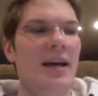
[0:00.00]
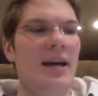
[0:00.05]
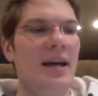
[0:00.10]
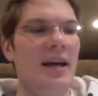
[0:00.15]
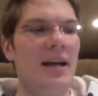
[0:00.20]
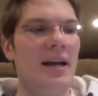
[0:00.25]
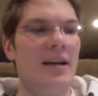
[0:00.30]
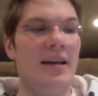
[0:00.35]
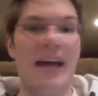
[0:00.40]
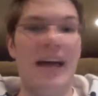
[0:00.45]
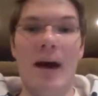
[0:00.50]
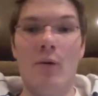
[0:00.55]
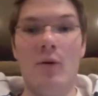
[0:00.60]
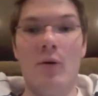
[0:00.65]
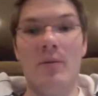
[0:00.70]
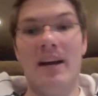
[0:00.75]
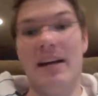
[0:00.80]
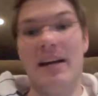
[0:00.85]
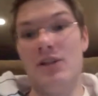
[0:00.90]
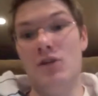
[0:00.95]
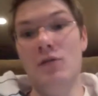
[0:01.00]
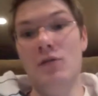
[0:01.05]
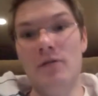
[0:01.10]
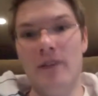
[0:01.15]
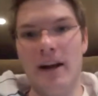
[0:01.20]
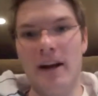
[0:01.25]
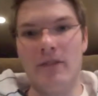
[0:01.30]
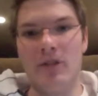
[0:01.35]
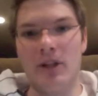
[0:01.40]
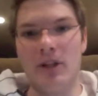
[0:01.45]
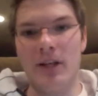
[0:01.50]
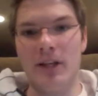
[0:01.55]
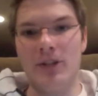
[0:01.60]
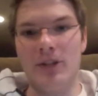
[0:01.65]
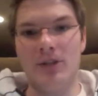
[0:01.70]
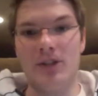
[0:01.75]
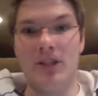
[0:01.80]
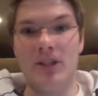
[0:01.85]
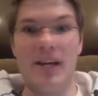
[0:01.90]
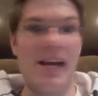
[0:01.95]
And Catwoman I do find really
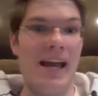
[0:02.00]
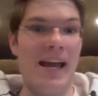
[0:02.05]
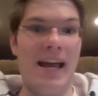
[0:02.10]
interesting.